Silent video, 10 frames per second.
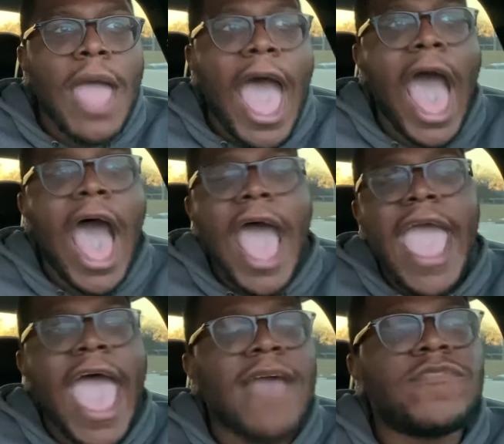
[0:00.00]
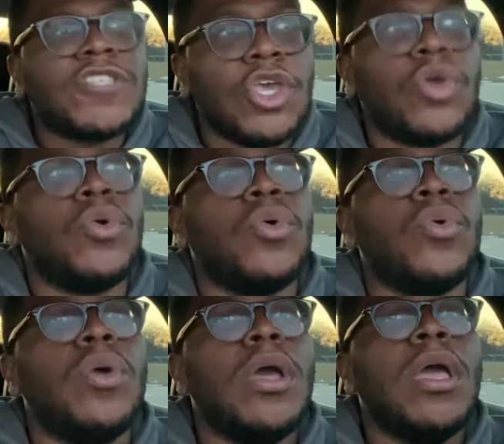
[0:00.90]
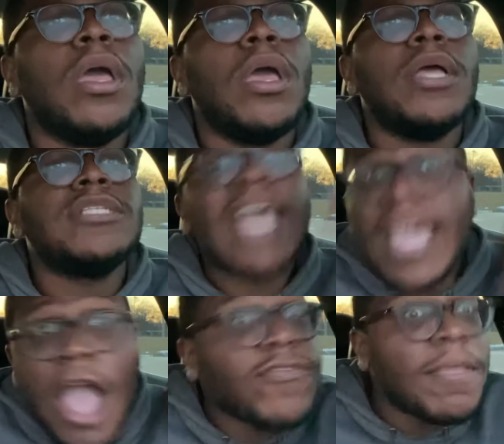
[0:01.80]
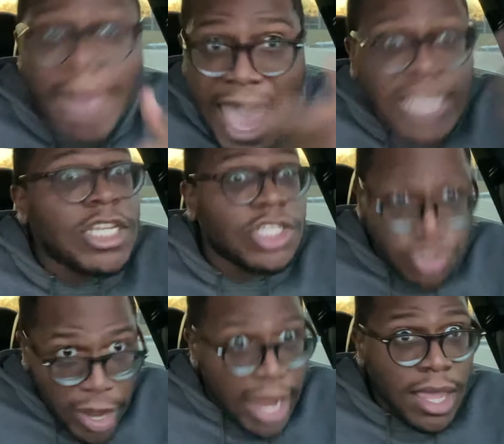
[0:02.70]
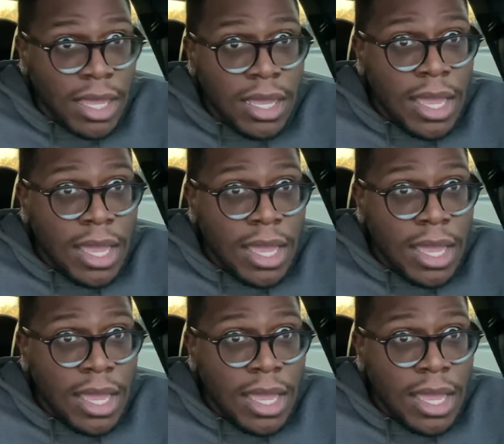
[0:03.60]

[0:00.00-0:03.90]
I have to take off the mask to drink.